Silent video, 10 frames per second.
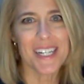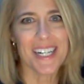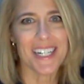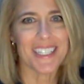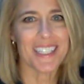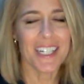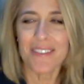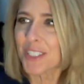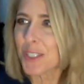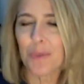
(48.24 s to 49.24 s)
I love
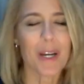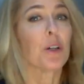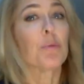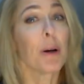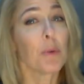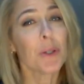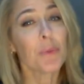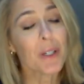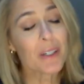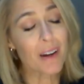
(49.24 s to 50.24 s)
a good record, but we
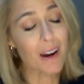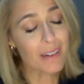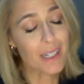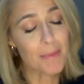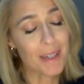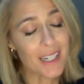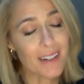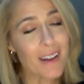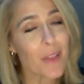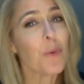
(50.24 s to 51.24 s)
are going to make
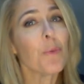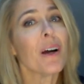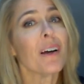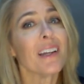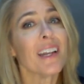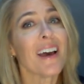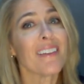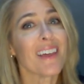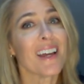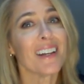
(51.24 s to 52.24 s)
another run at
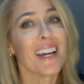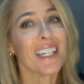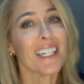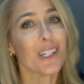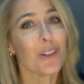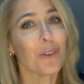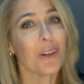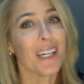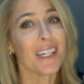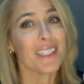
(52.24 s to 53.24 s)
that 90
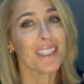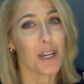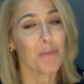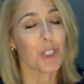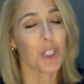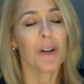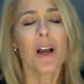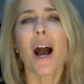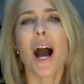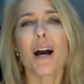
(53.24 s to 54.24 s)
degree temperature.
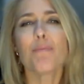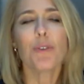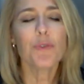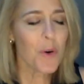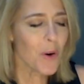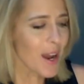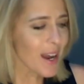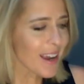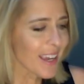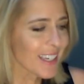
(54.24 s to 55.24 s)
Before
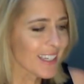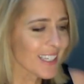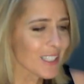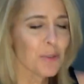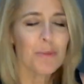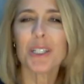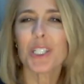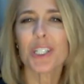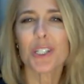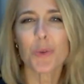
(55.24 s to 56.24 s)
I get too much
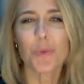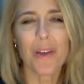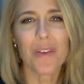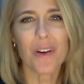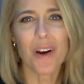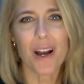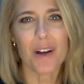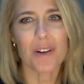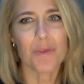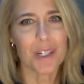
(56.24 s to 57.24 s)
into the weather,
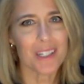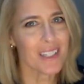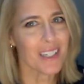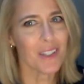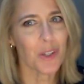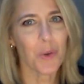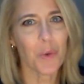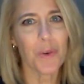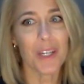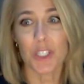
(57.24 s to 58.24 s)
I want to tell
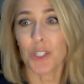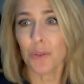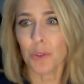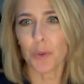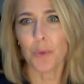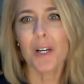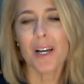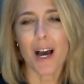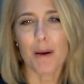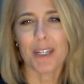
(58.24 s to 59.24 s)
you and show you a